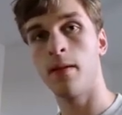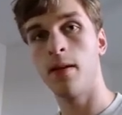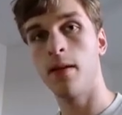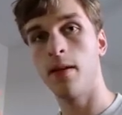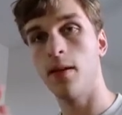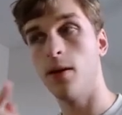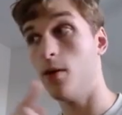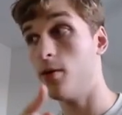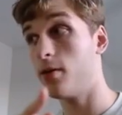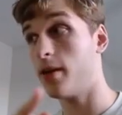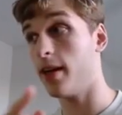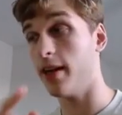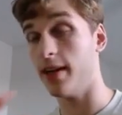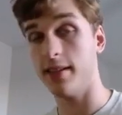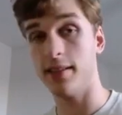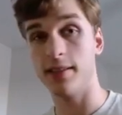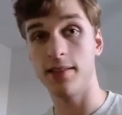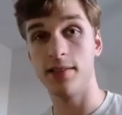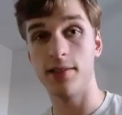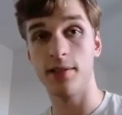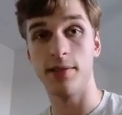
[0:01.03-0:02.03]

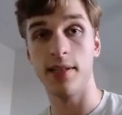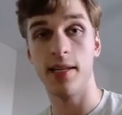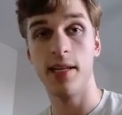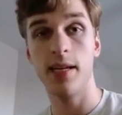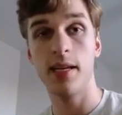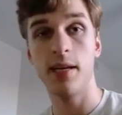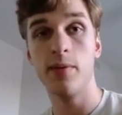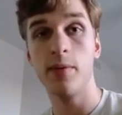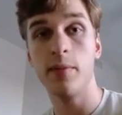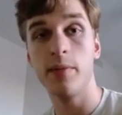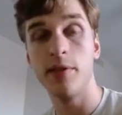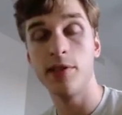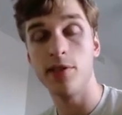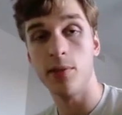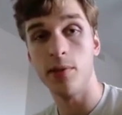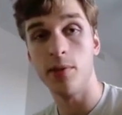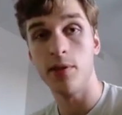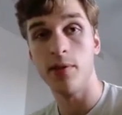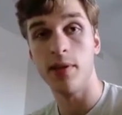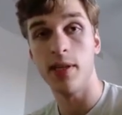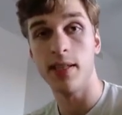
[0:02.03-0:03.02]
Okay, so today I'm going to be
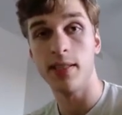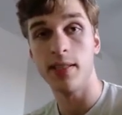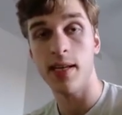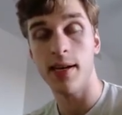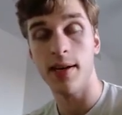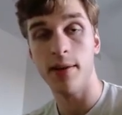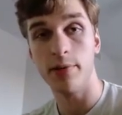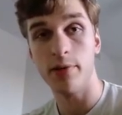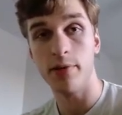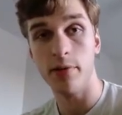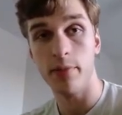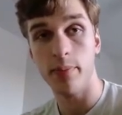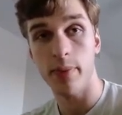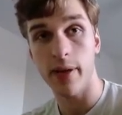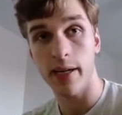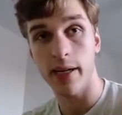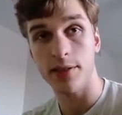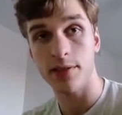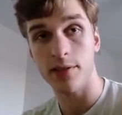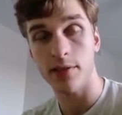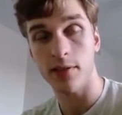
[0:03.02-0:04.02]
showing you guys how to
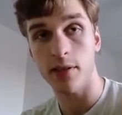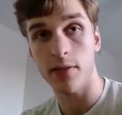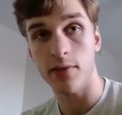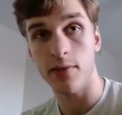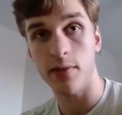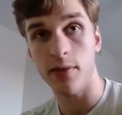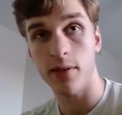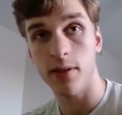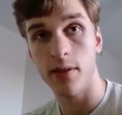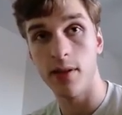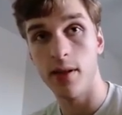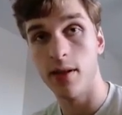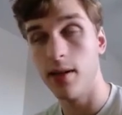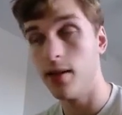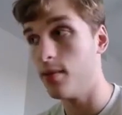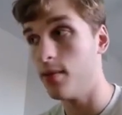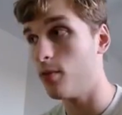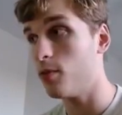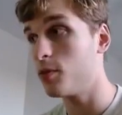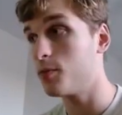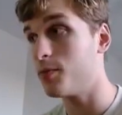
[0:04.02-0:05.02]
patch software.
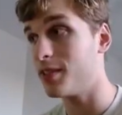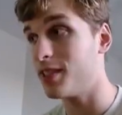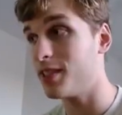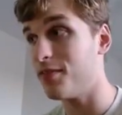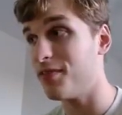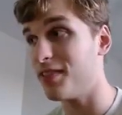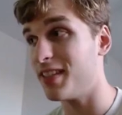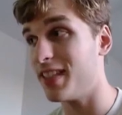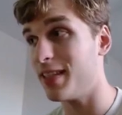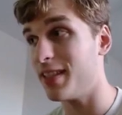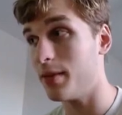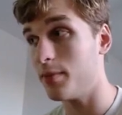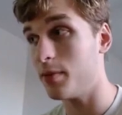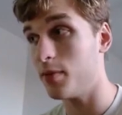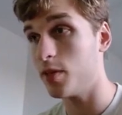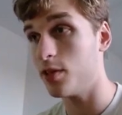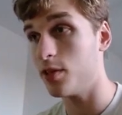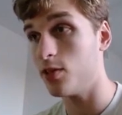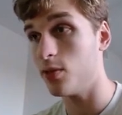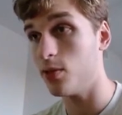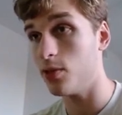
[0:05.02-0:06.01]
More specifically, I'm going
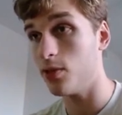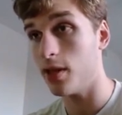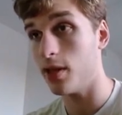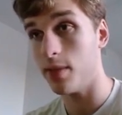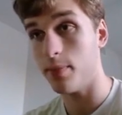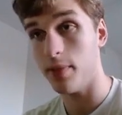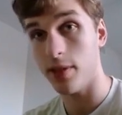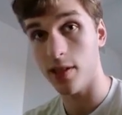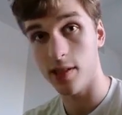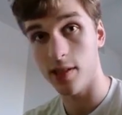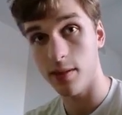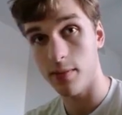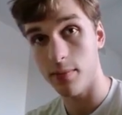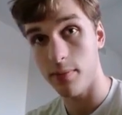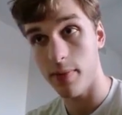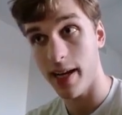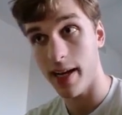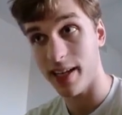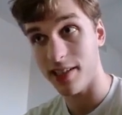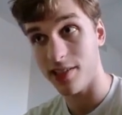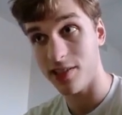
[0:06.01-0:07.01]
to be showing you how to patch,
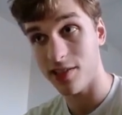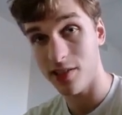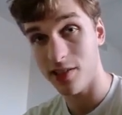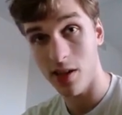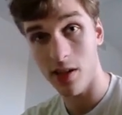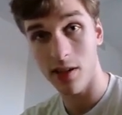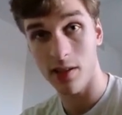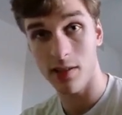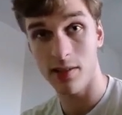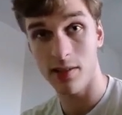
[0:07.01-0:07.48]
patch soft,